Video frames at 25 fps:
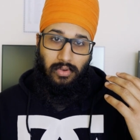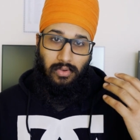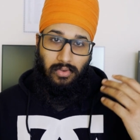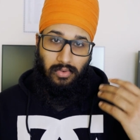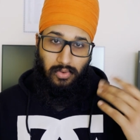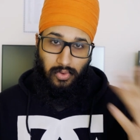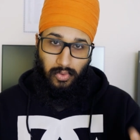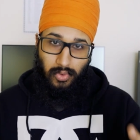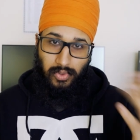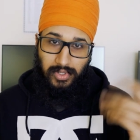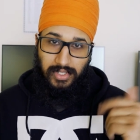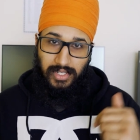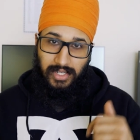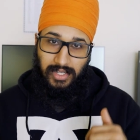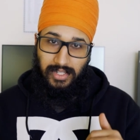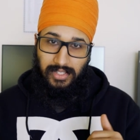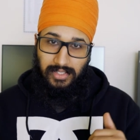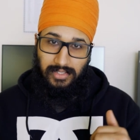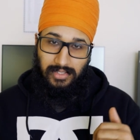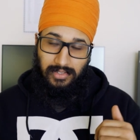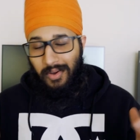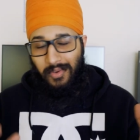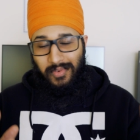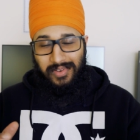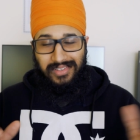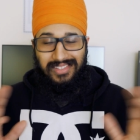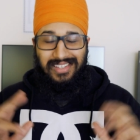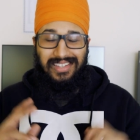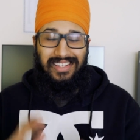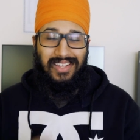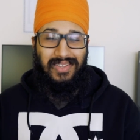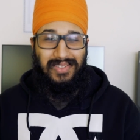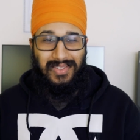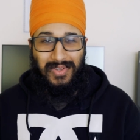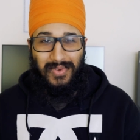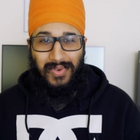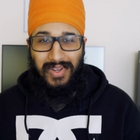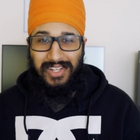who did it. Obviously,
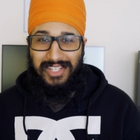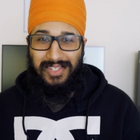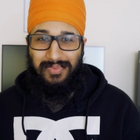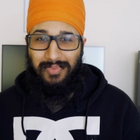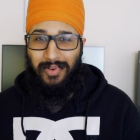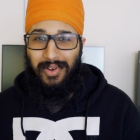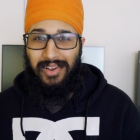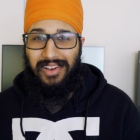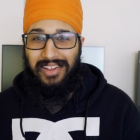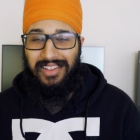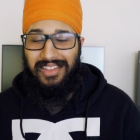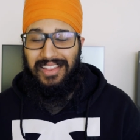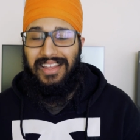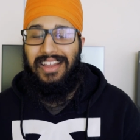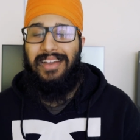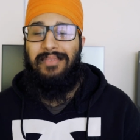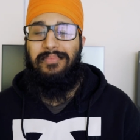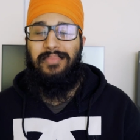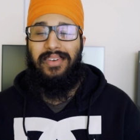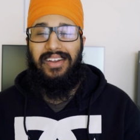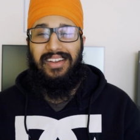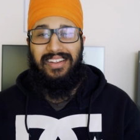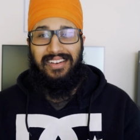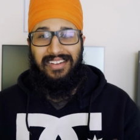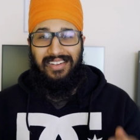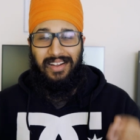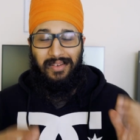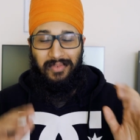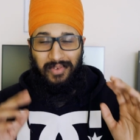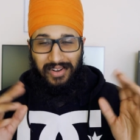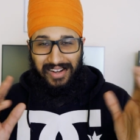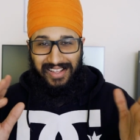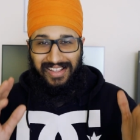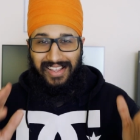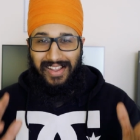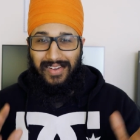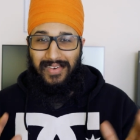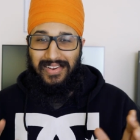there's a quick spoiler there, but I'm going
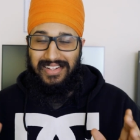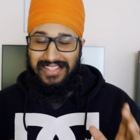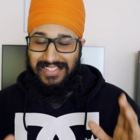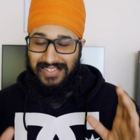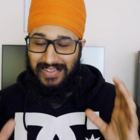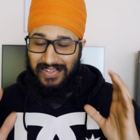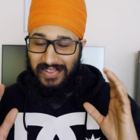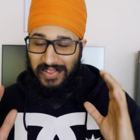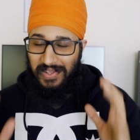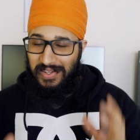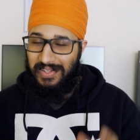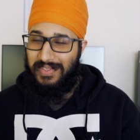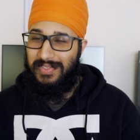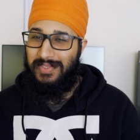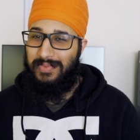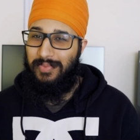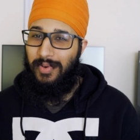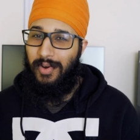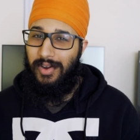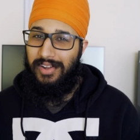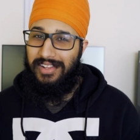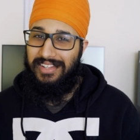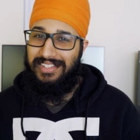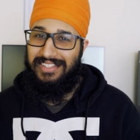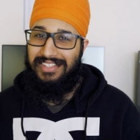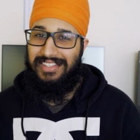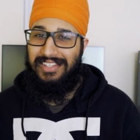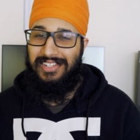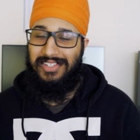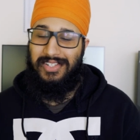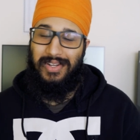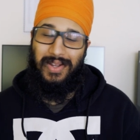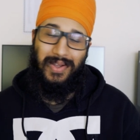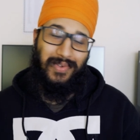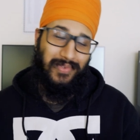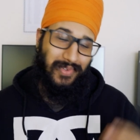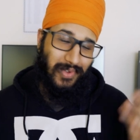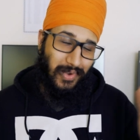to go into a lot of spoilers in the
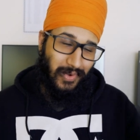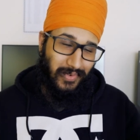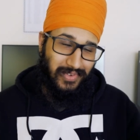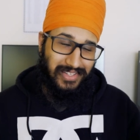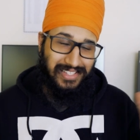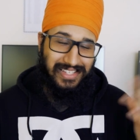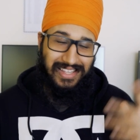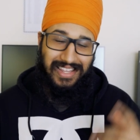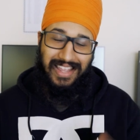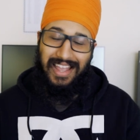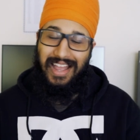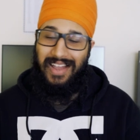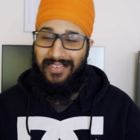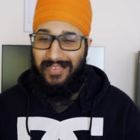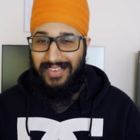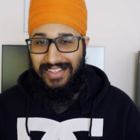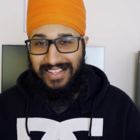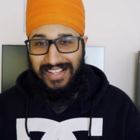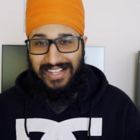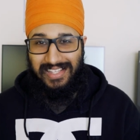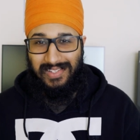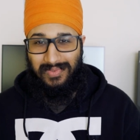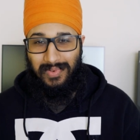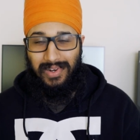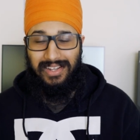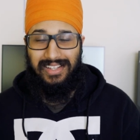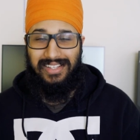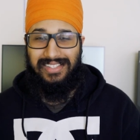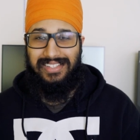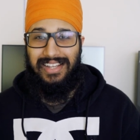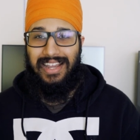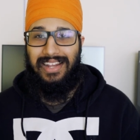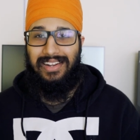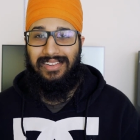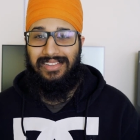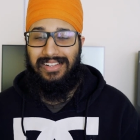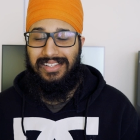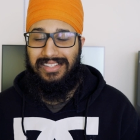show if you obviously haven't guessed by the
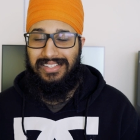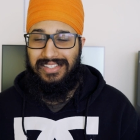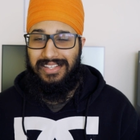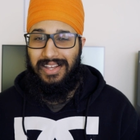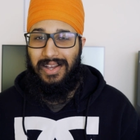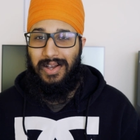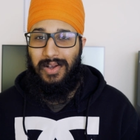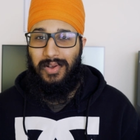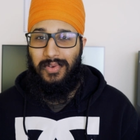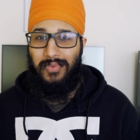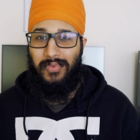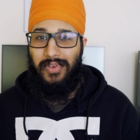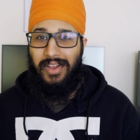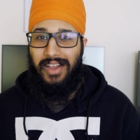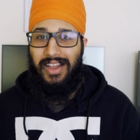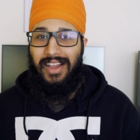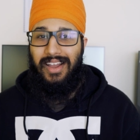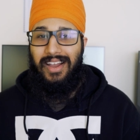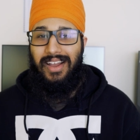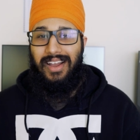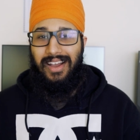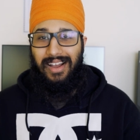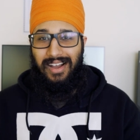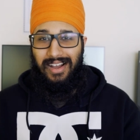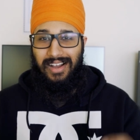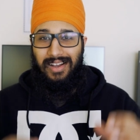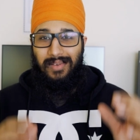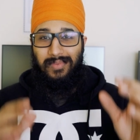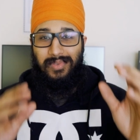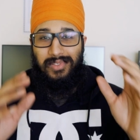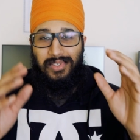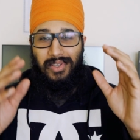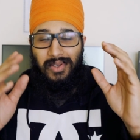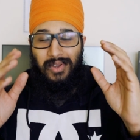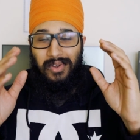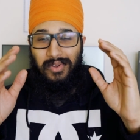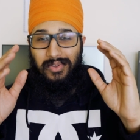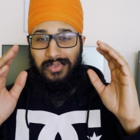title itself.
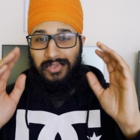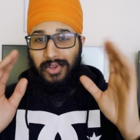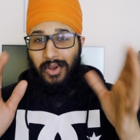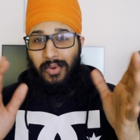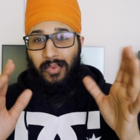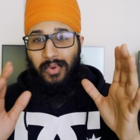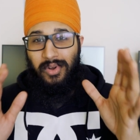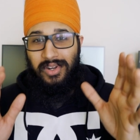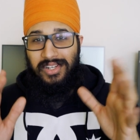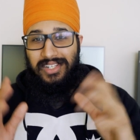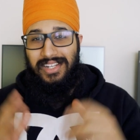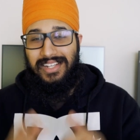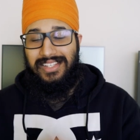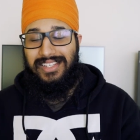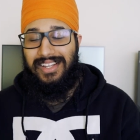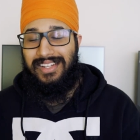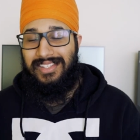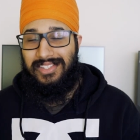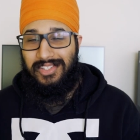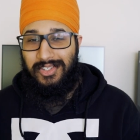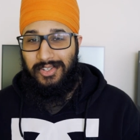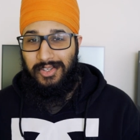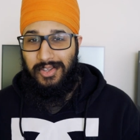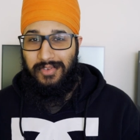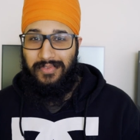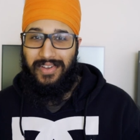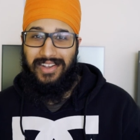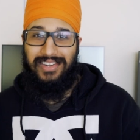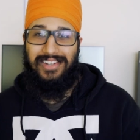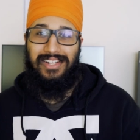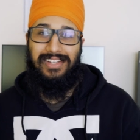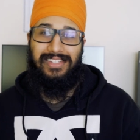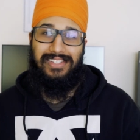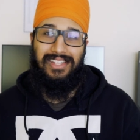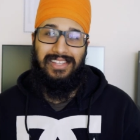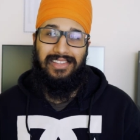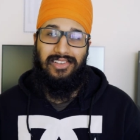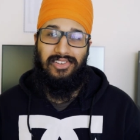So don't watch this until you've
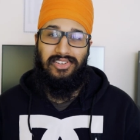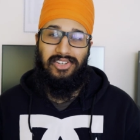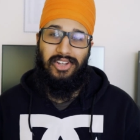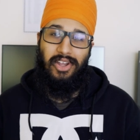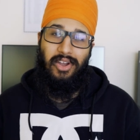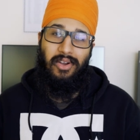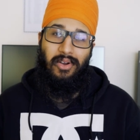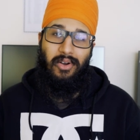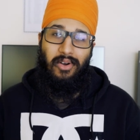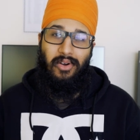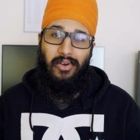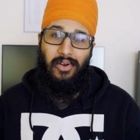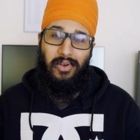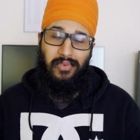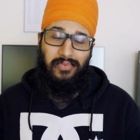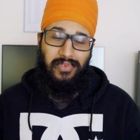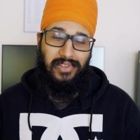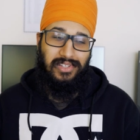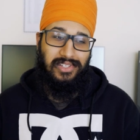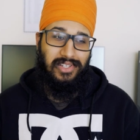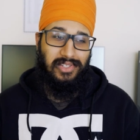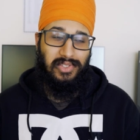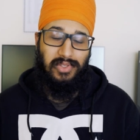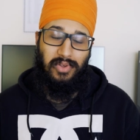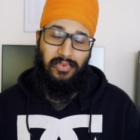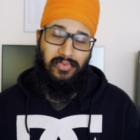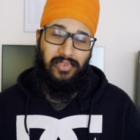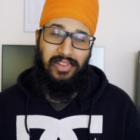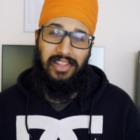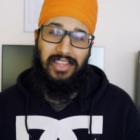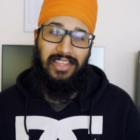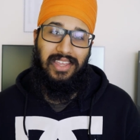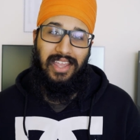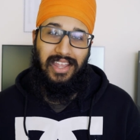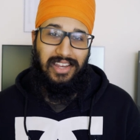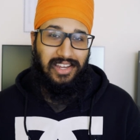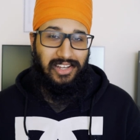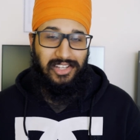actually seen the show, or if you just don't really
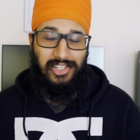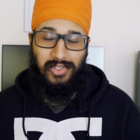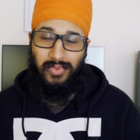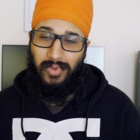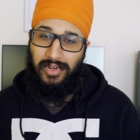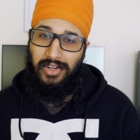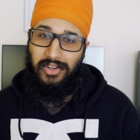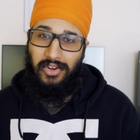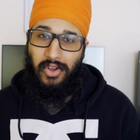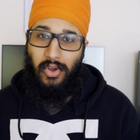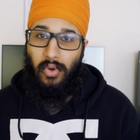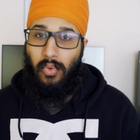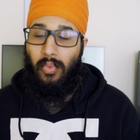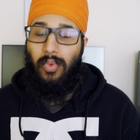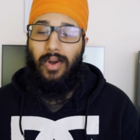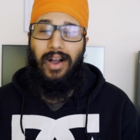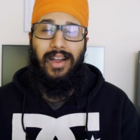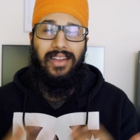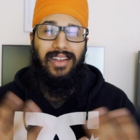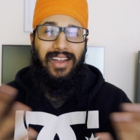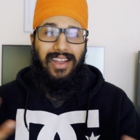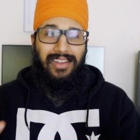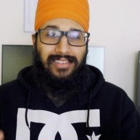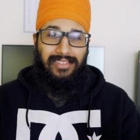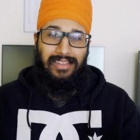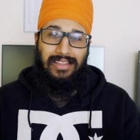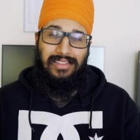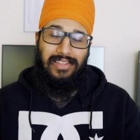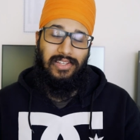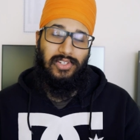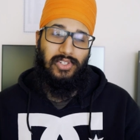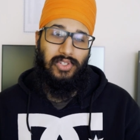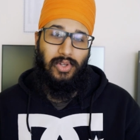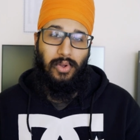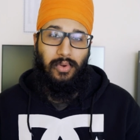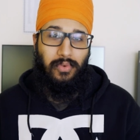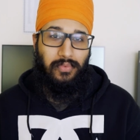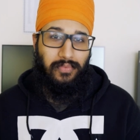care and you just want to know why I think the
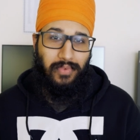show